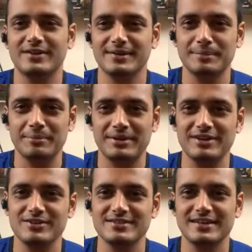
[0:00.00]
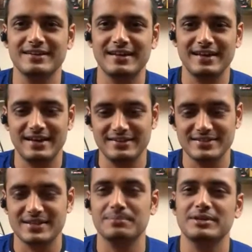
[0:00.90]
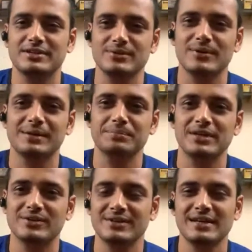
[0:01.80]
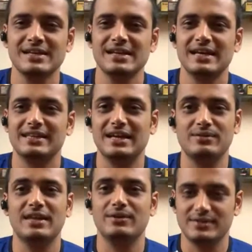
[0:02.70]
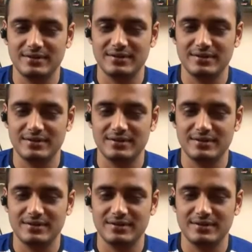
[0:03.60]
god heard my prayers and i had this competitor who helped me out that that